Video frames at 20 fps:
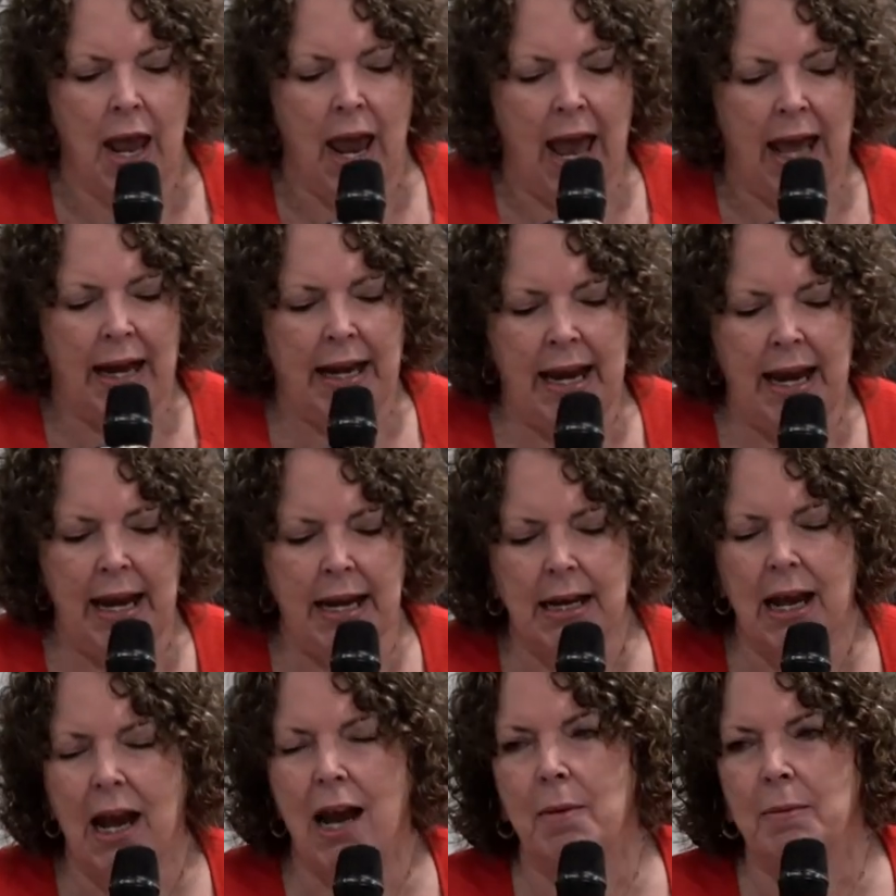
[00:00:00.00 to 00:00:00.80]
And he
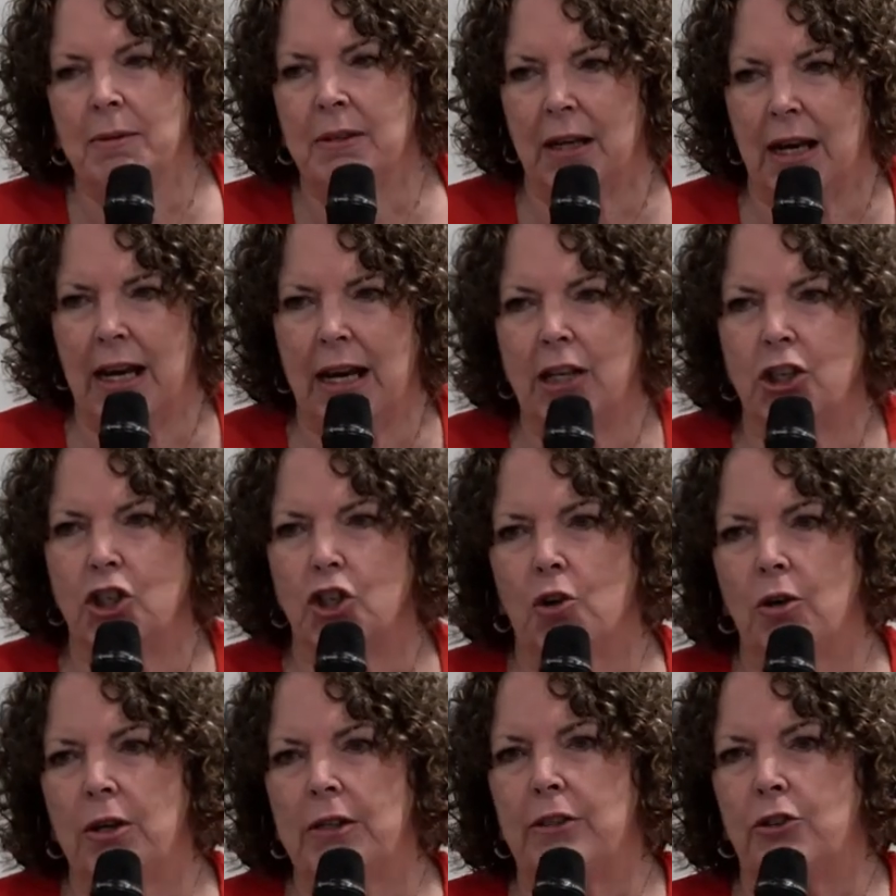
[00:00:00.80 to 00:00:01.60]
comes and he
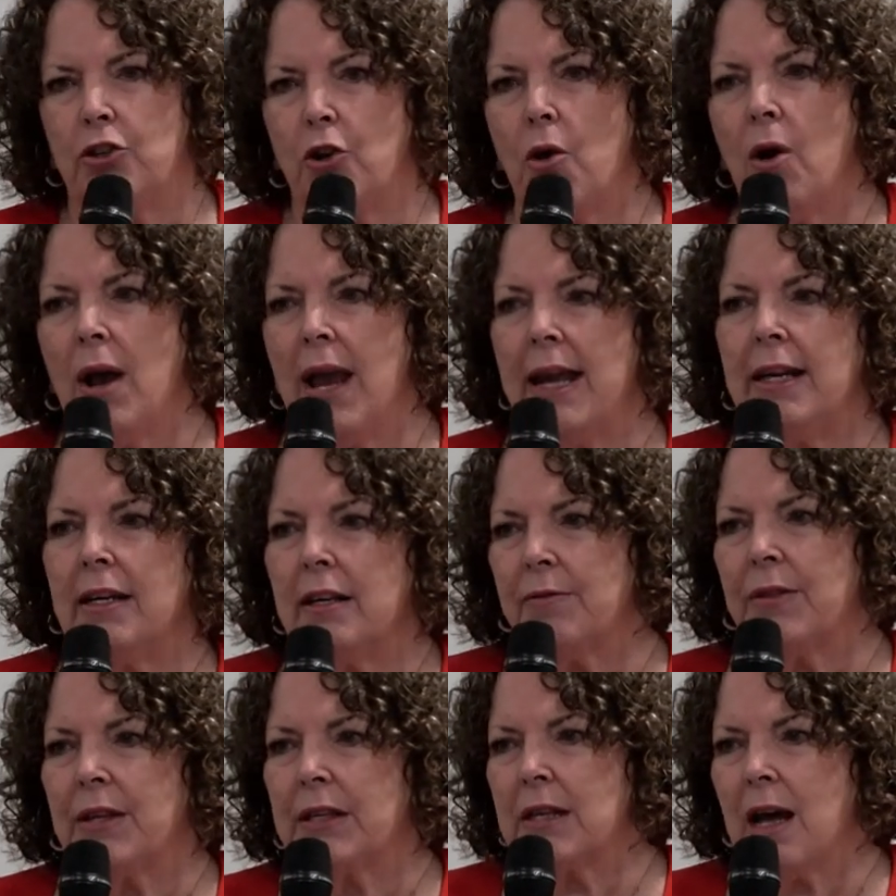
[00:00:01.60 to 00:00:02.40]
joins your end
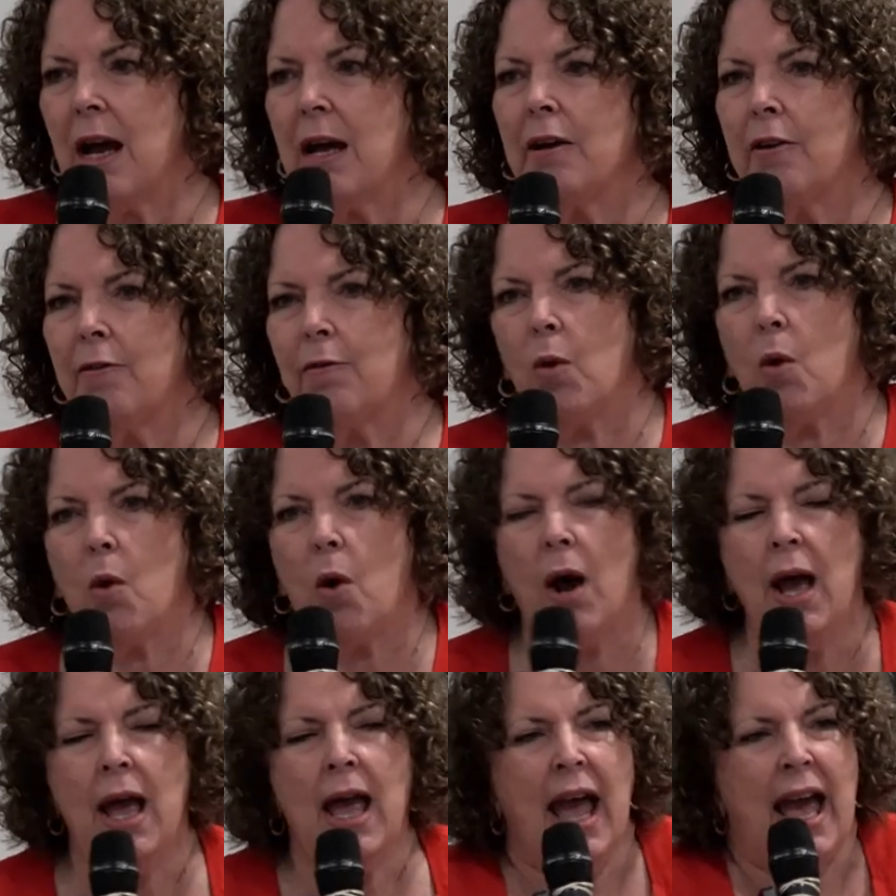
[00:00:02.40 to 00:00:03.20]
of the tug of
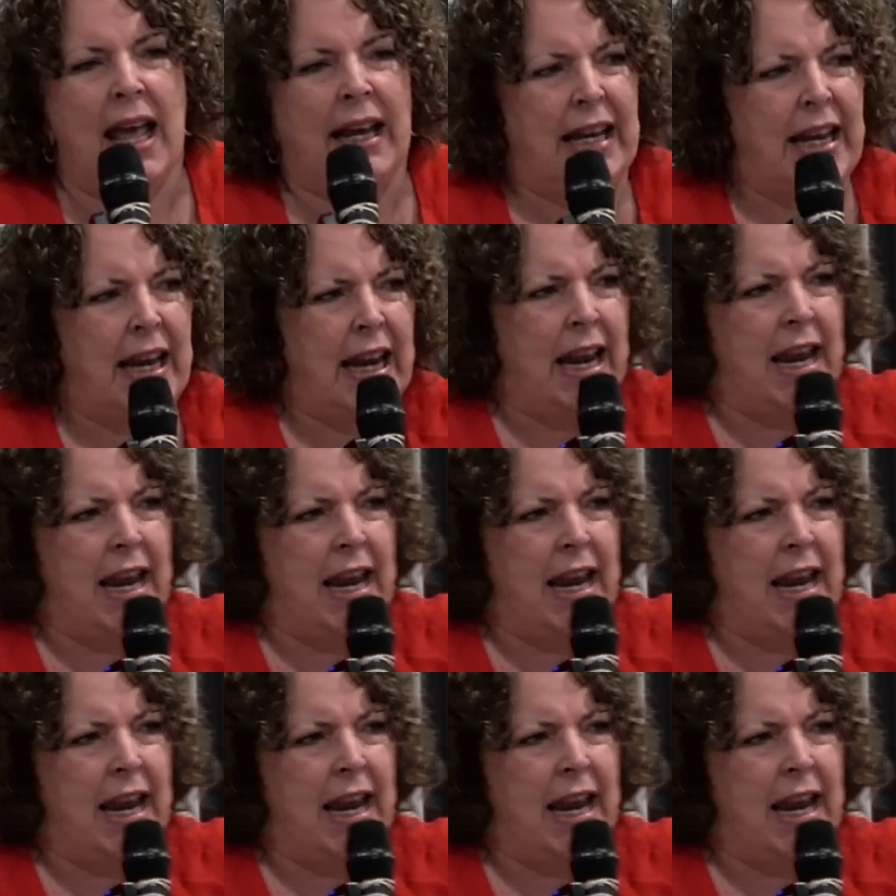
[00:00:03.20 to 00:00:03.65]
war and he